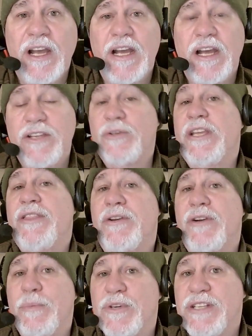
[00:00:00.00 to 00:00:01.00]
you'll get
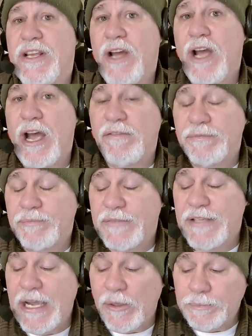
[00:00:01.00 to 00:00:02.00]
30% off.
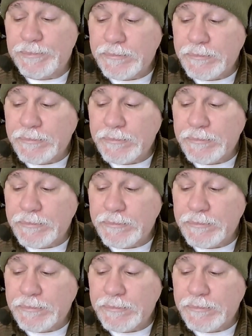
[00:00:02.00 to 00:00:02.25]
Now,